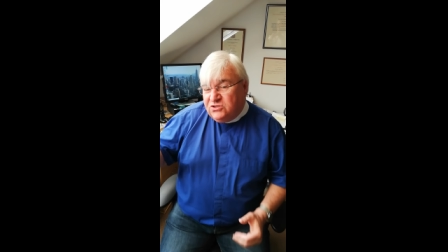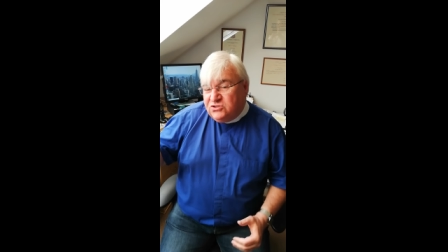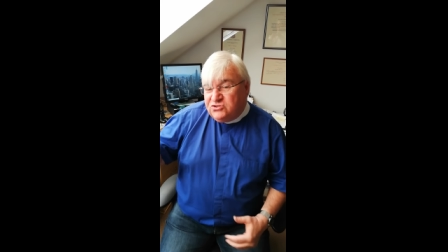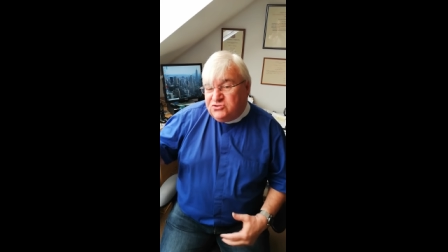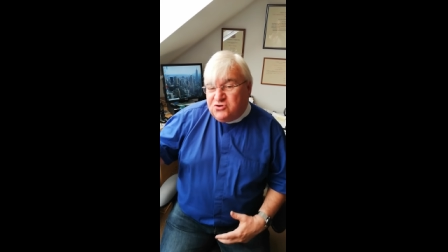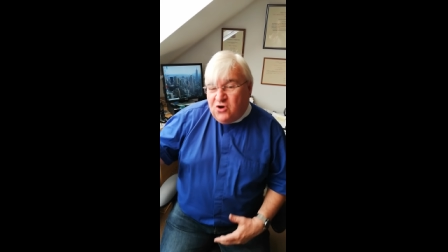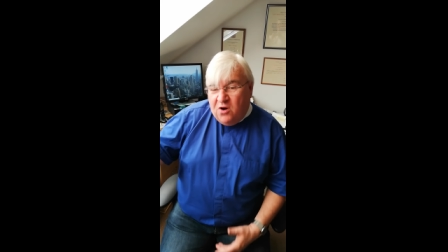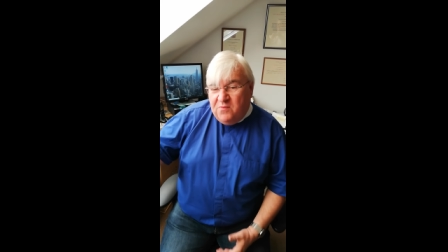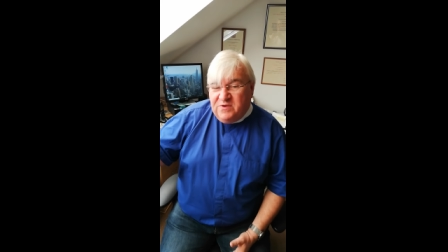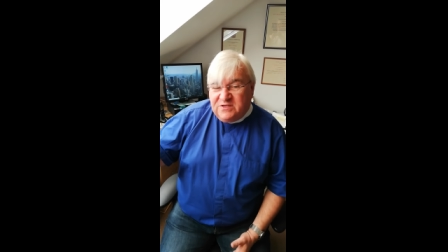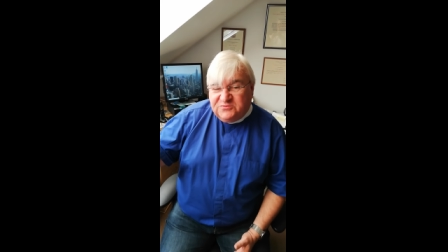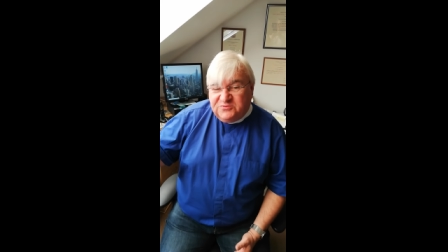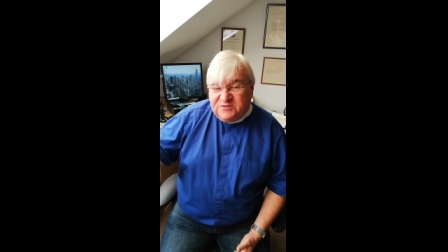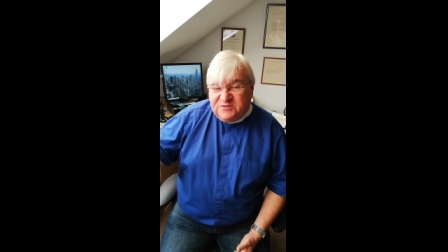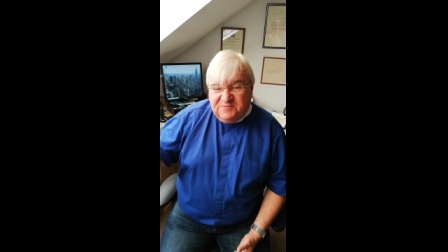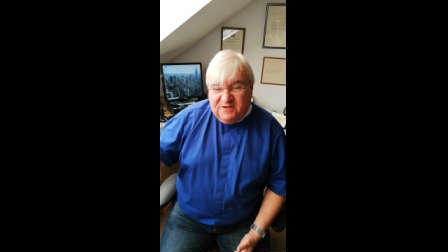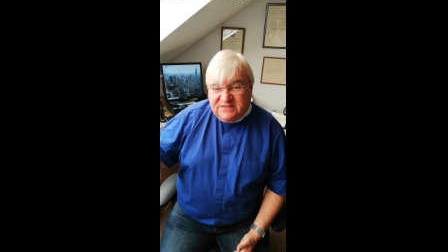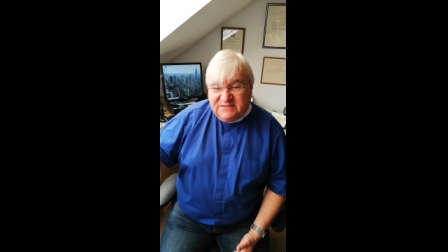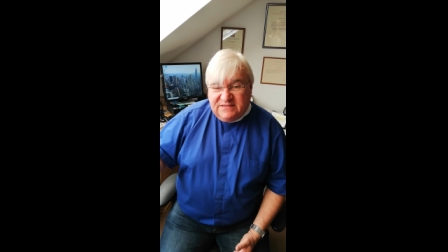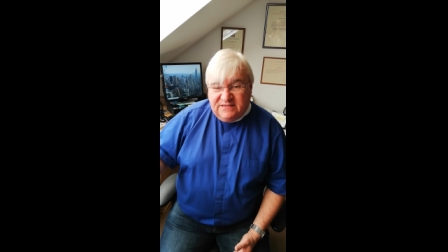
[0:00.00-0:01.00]
Thomas was
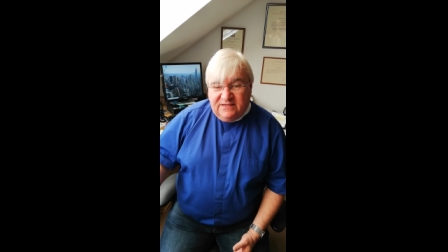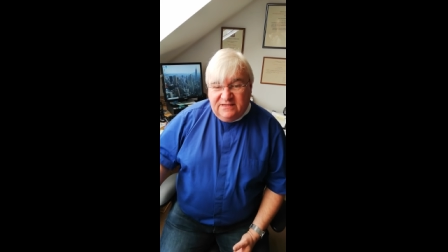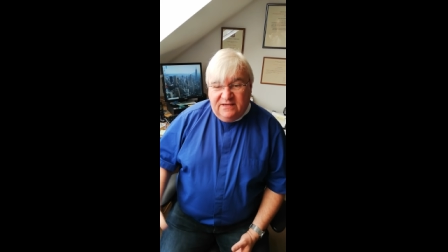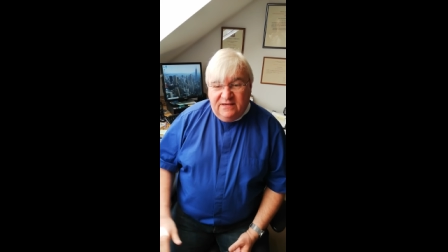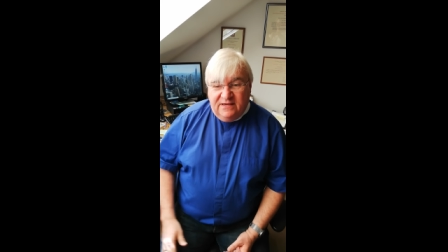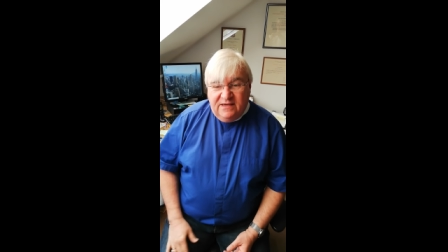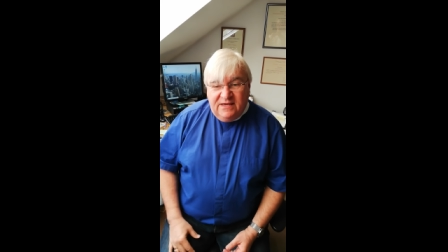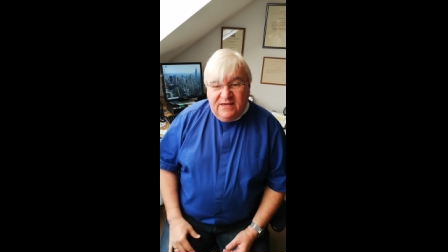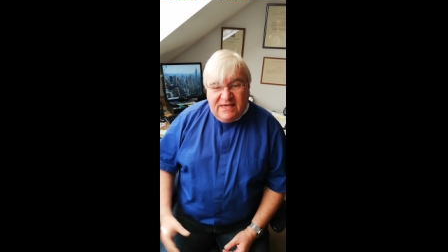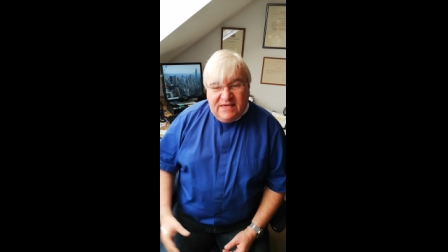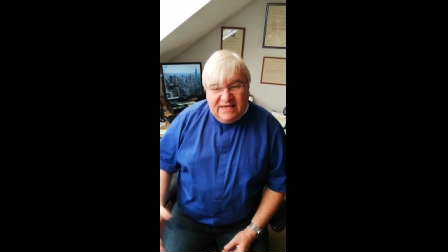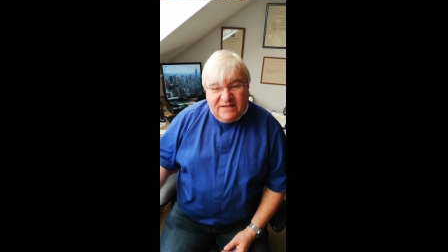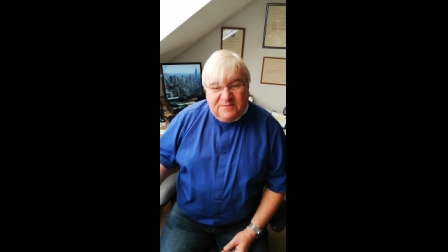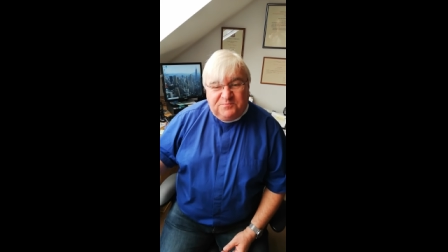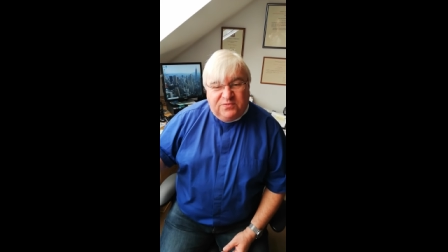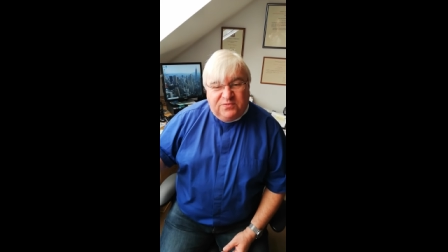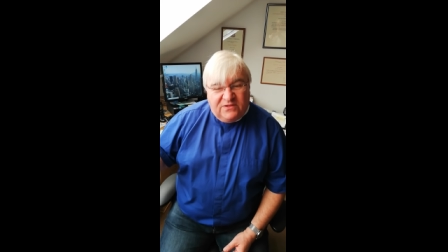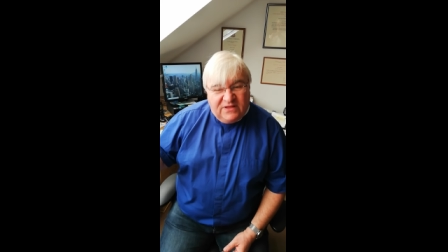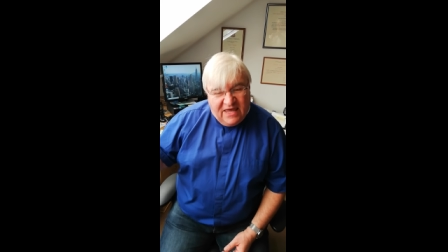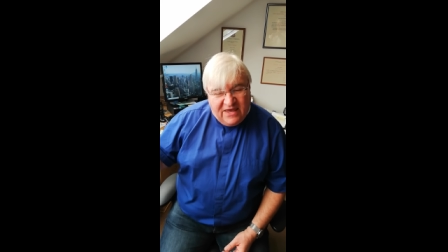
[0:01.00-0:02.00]
missing.
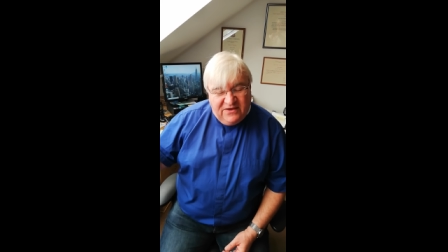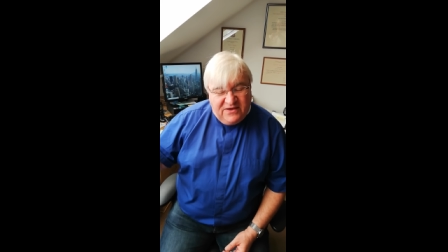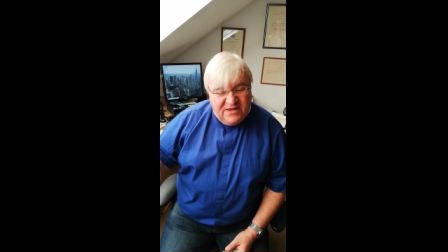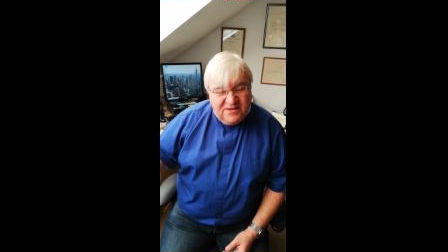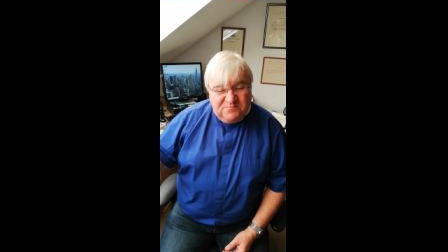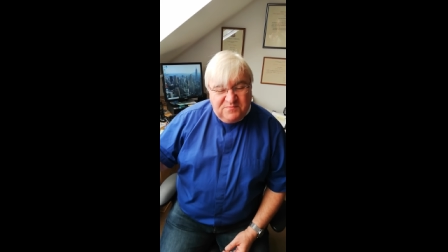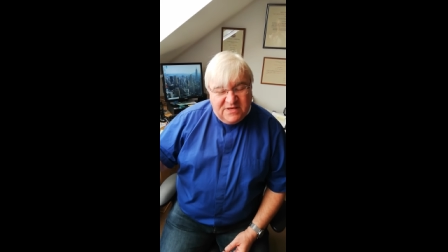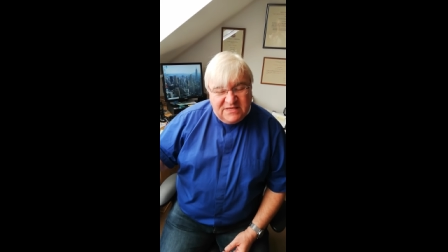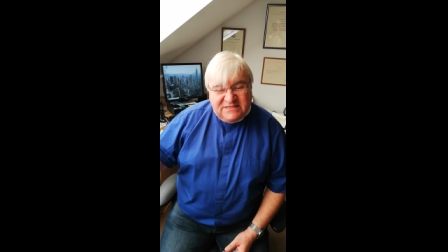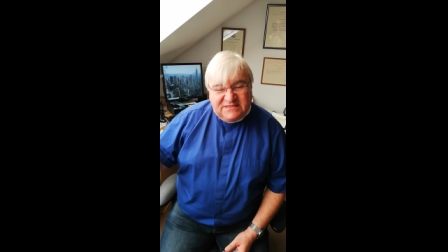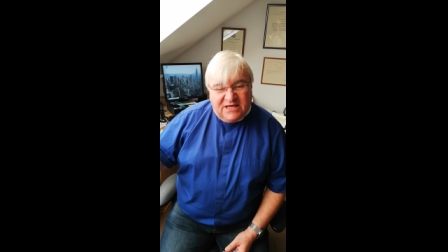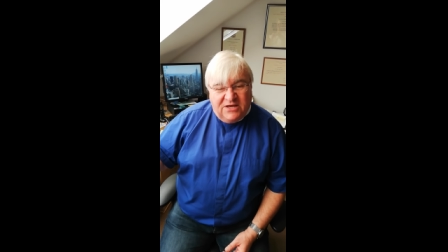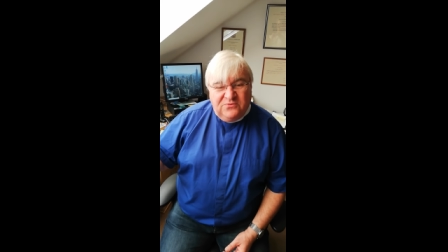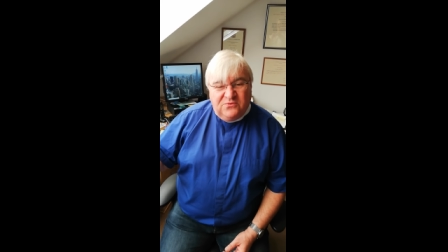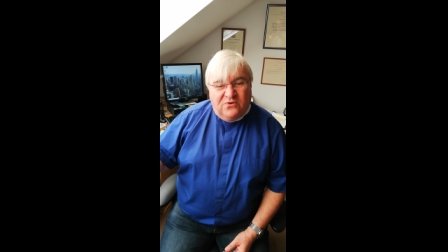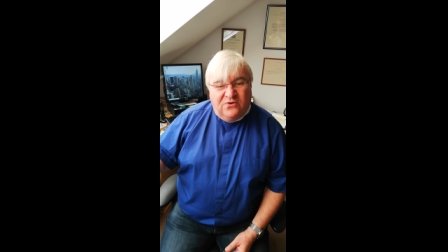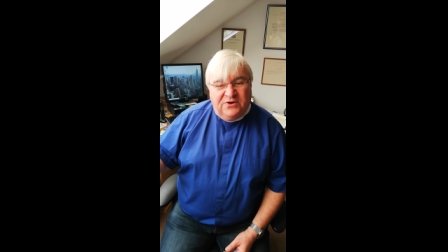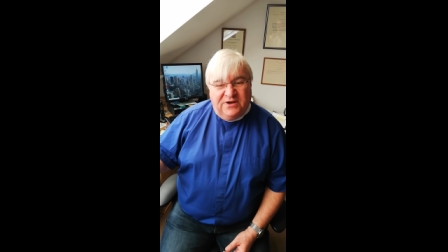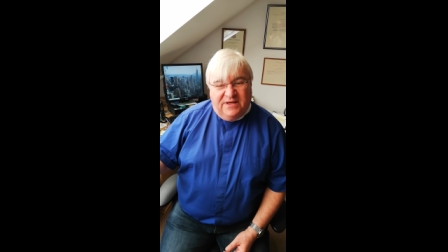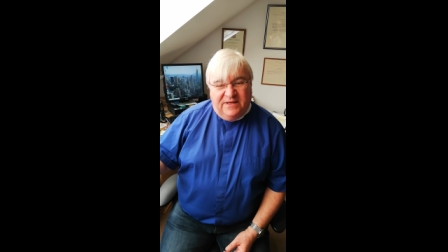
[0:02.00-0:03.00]
He'd, he'd missed
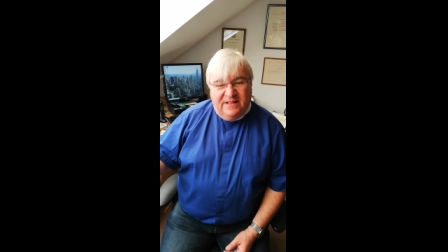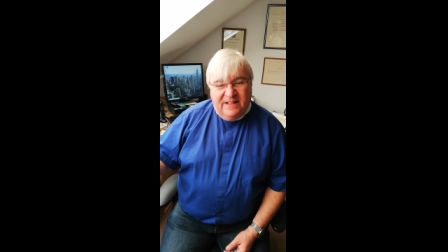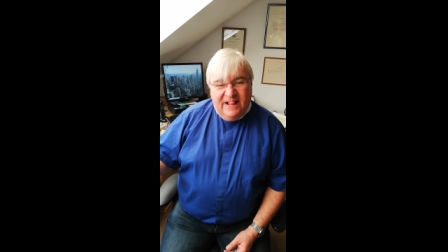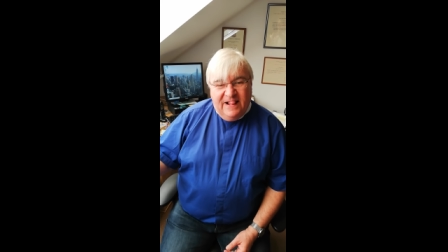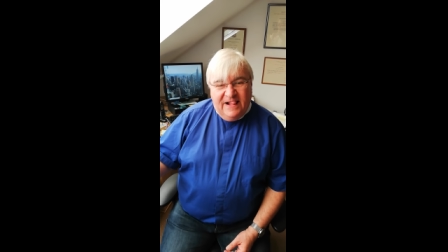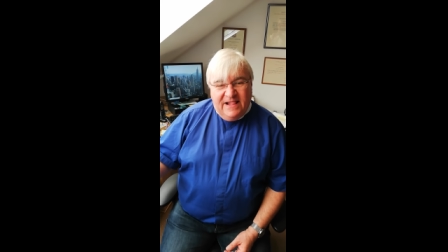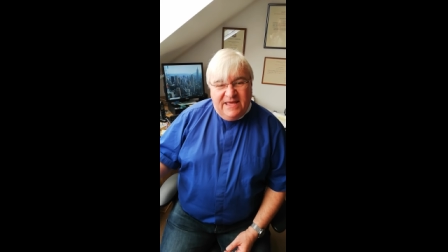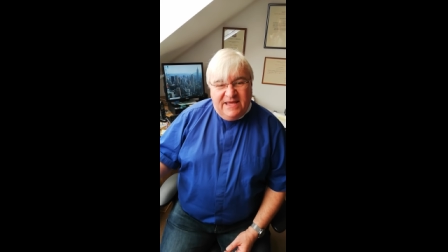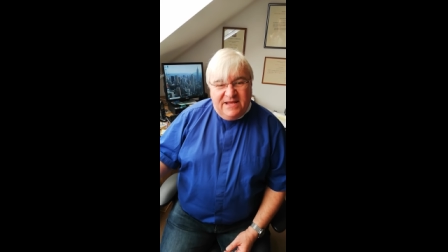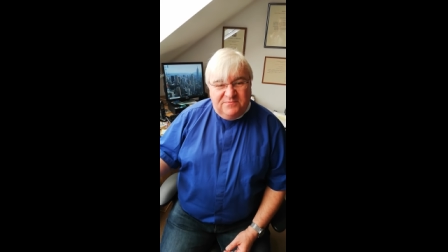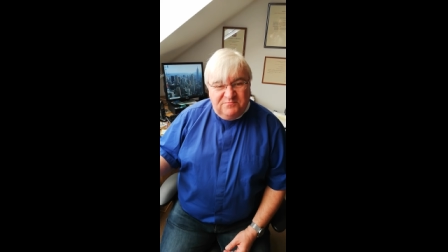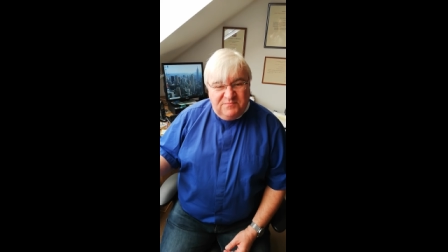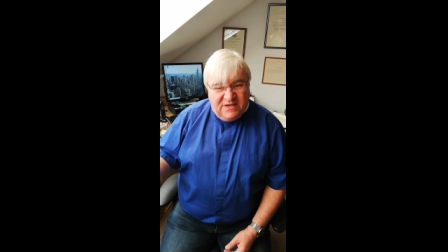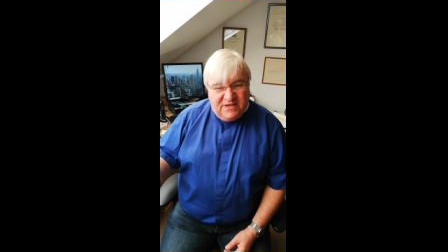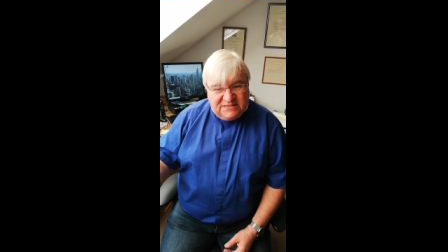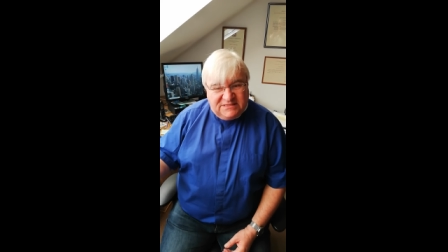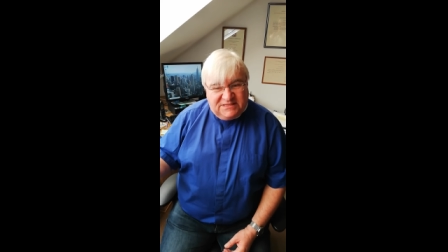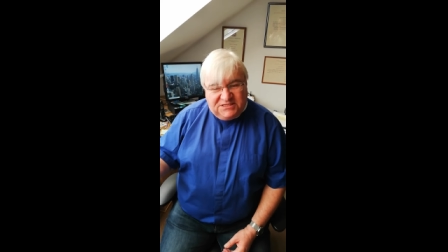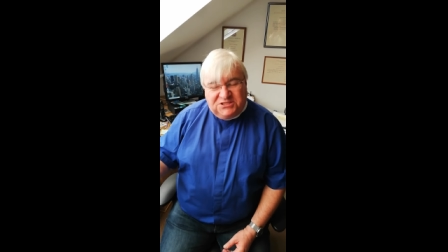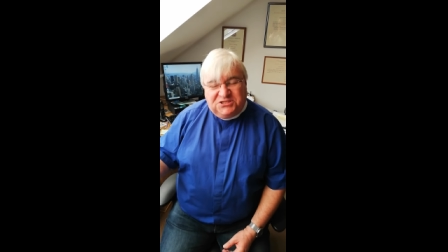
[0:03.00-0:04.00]
out on it. He'd
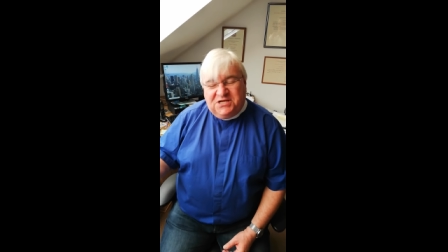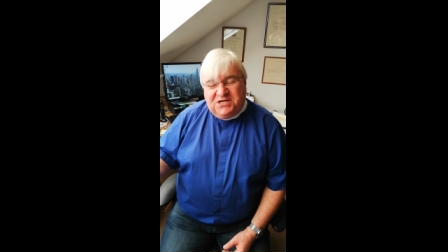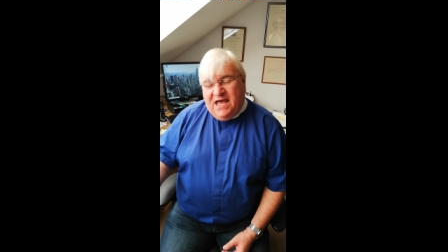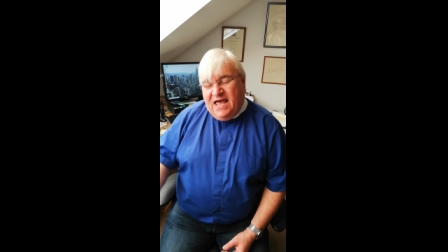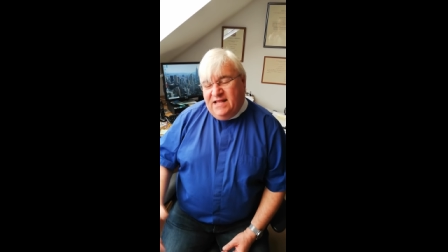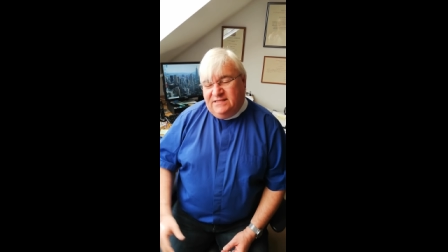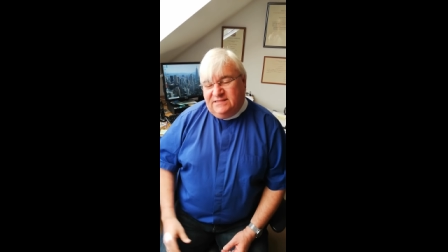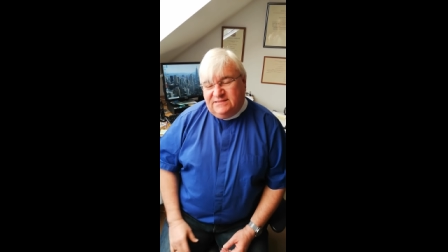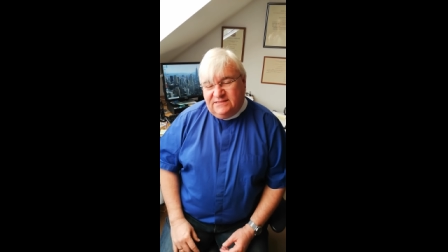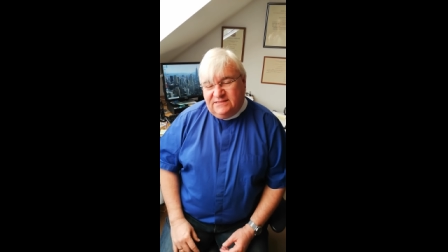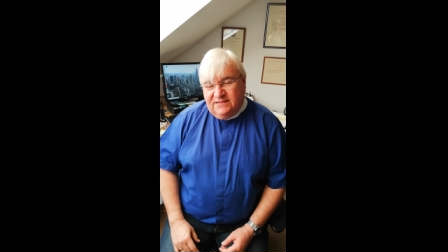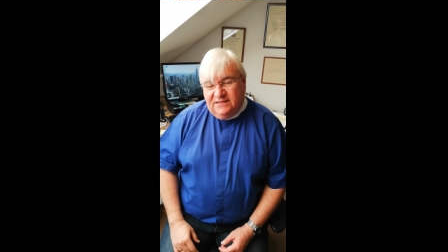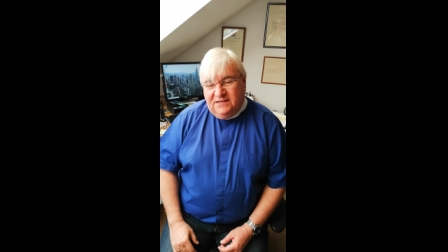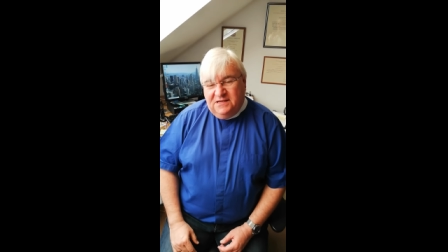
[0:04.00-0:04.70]
missed the chance.